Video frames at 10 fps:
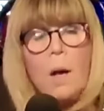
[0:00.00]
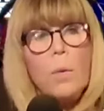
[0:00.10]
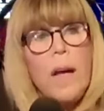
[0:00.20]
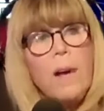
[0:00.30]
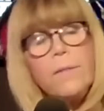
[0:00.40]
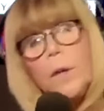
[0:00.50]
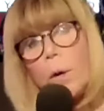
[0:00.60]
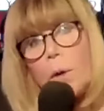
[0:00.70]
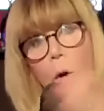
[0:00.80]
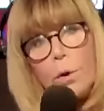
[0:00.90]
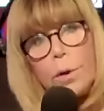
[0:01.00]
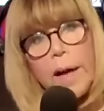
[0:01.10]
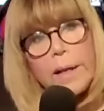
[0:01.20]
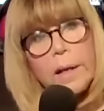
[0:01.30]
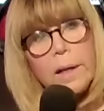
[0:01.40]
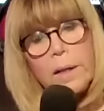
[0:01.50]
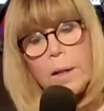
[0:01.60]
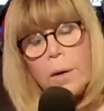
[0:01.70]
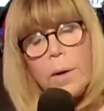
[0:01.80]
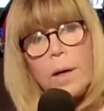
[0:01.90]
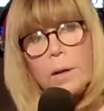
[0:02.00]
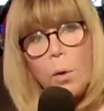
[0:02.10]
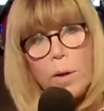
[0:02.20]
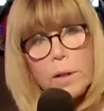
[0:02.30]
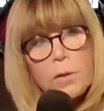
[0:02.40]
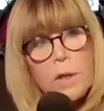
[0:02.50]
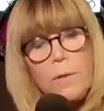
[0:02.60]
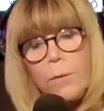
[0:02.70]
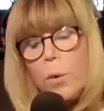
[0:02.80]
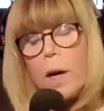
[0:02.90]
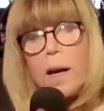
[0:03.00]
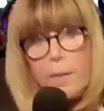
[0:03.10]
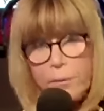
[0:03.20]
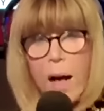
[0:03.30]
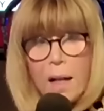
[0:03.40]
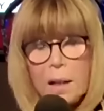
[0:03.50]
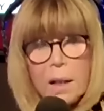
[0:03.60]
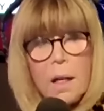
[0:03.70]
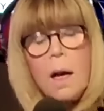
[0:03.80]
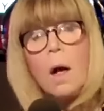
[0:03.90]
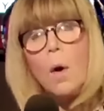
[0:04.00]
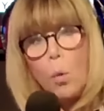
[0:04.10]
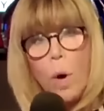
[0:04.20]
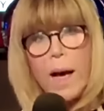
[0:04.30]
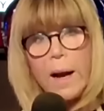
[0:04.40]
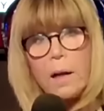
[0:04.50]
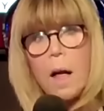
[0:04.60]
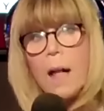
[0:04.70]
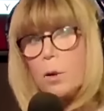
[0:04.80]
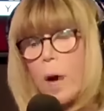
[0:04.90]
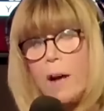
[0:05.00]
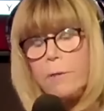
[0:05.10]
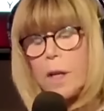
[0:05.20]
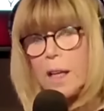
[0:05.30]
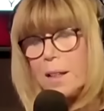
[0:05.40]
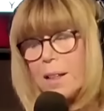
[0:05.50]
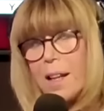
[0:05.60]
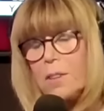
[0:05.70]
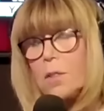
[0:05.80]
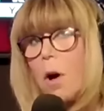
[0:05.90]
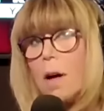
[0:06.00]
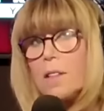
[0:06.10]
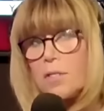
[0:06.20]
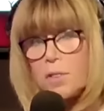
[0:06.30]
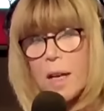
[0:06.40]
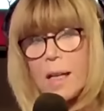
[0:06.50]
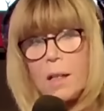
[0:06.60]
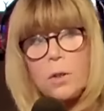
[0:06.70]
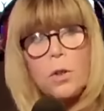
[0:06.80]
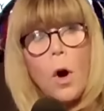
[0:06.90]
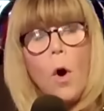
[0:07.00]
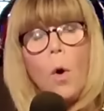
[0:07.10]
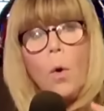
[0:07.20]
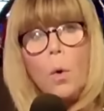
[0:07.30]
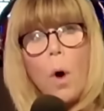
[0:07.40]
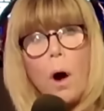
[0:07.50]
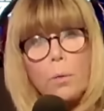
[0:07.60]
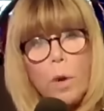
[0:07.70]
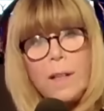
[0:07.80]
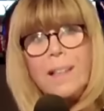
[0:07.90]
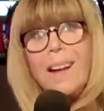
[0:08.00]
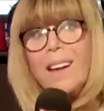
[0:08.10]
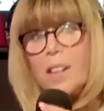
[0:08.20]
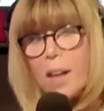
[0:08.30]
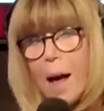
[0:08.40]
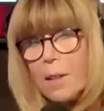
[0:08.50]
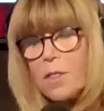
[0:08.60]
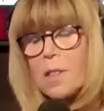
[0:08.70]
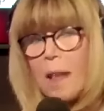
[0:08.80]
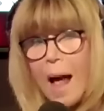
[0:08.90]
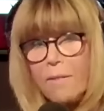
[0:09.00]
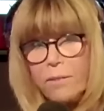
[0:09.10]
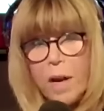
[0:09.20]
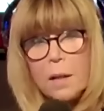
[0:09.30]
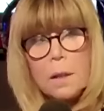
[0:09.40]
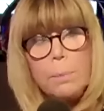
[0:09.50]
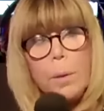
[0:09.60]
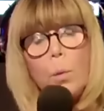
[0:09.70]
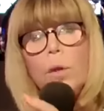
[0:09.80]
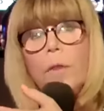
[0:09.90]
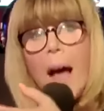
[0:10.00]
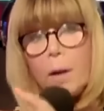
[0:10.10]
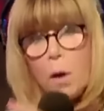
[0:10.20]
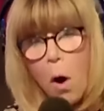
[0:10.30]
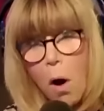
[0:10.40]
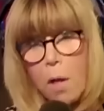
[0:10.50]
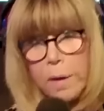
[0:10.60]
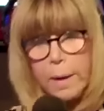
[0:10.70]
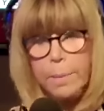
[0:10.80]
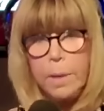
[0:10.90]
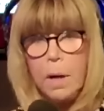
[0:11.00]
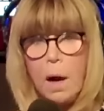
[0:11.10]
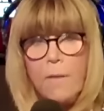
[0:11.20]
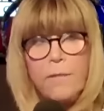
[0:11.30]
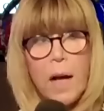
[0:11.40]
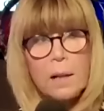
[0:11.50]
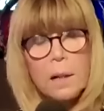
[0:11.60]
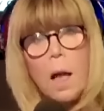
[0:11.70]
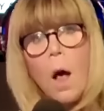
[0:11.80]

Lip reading: We have, cult-like, loyalty for a felon and you have candidates on a stage who are running against that felon, but will not call him a felon,